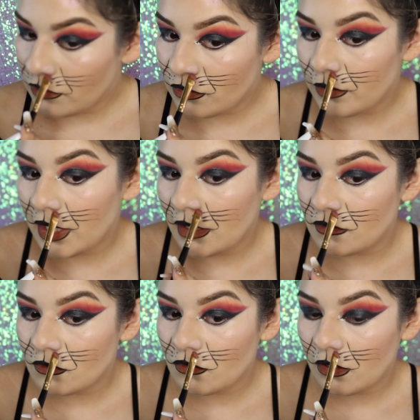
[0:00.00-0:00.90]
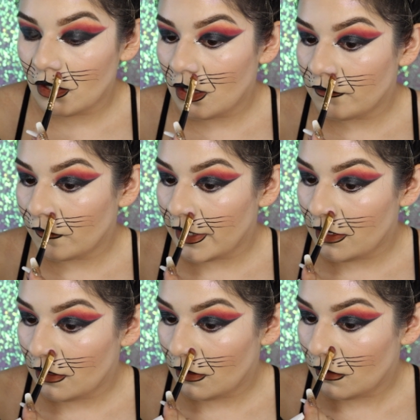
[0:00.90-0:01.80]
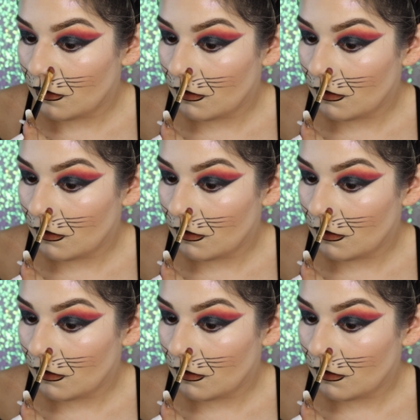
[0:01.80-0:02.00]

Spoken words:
So again, start off right here